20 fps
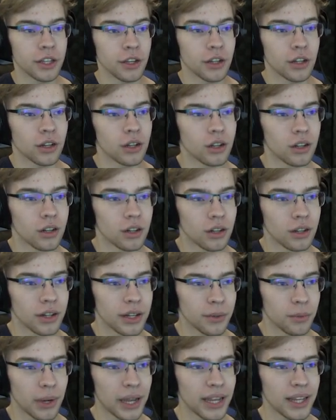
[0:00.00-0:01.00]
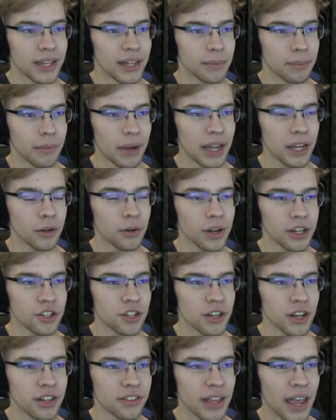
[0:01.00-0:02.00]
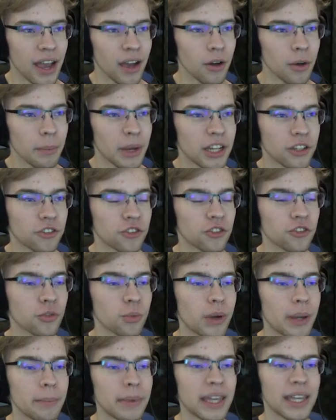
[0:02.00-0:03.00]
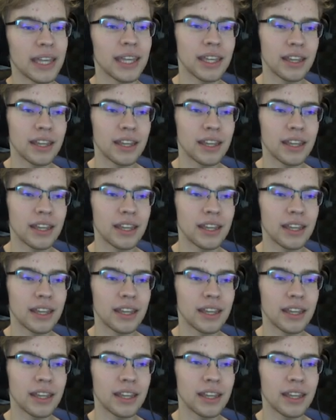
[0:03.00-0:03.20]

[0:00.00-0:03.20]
Oh, wait, my question is, how am I swimming